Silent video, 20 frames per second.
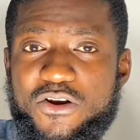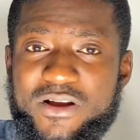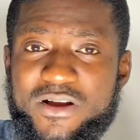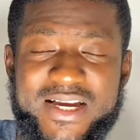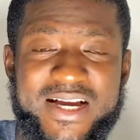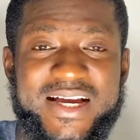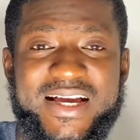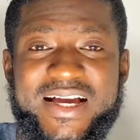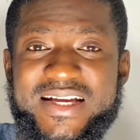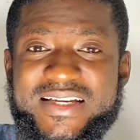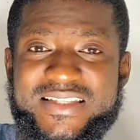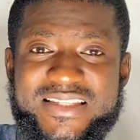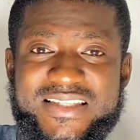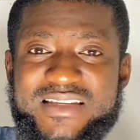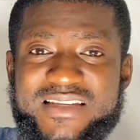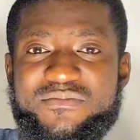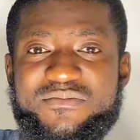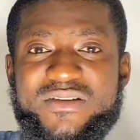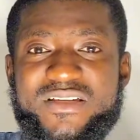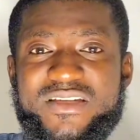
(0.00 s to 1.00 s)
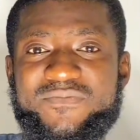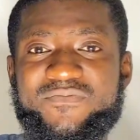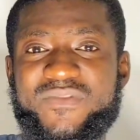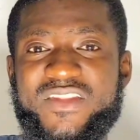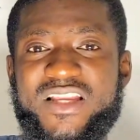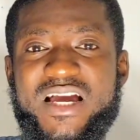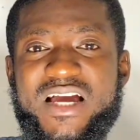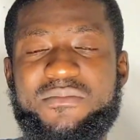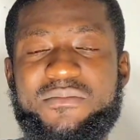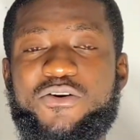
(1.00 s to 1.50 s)
or can same be
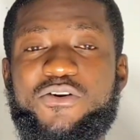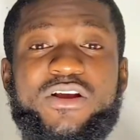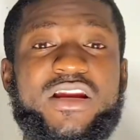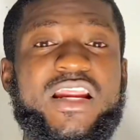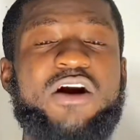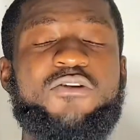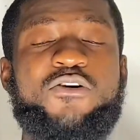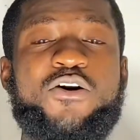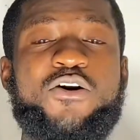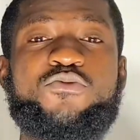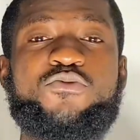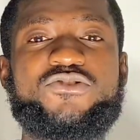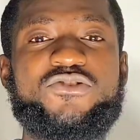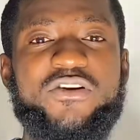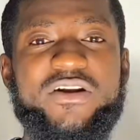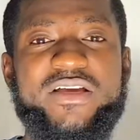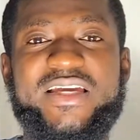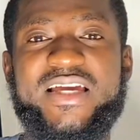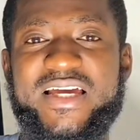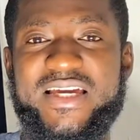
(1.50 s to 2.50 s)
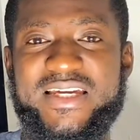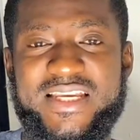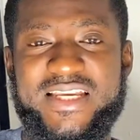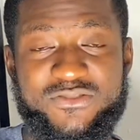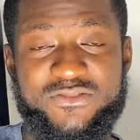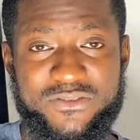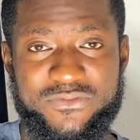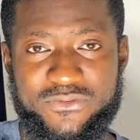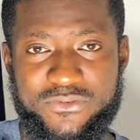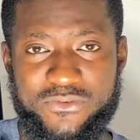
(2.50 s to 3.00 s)
I'm a honor well who do you in
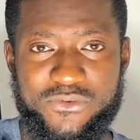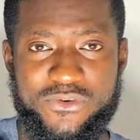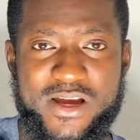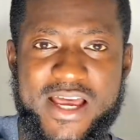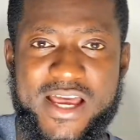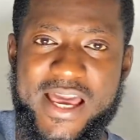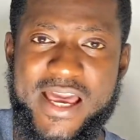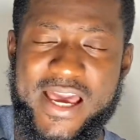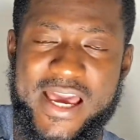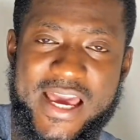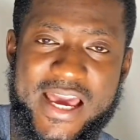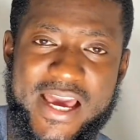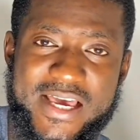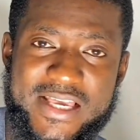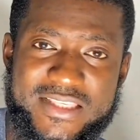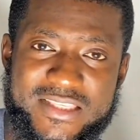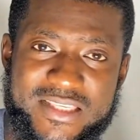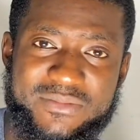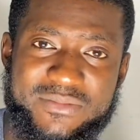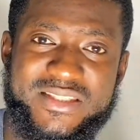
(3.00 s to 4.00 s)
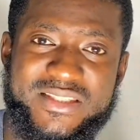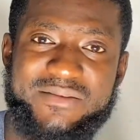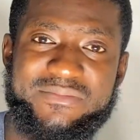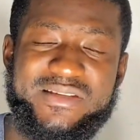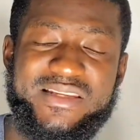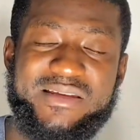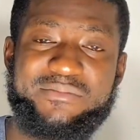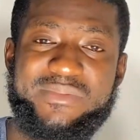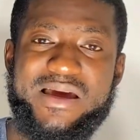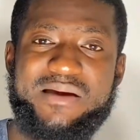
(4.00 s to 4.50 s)
a software service
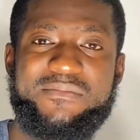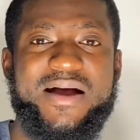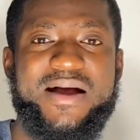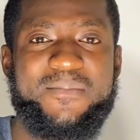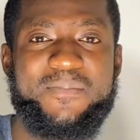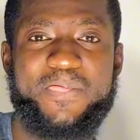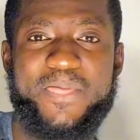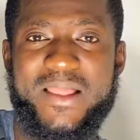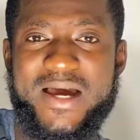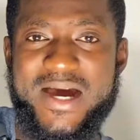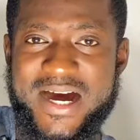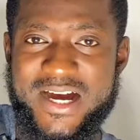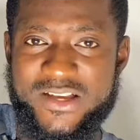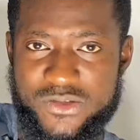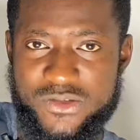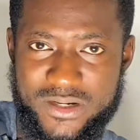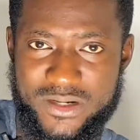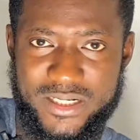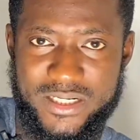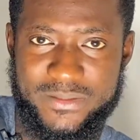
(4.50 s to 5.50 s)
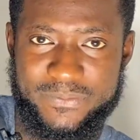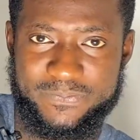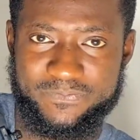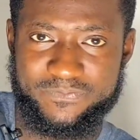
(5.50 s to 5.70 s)
in the bema I'm sorry.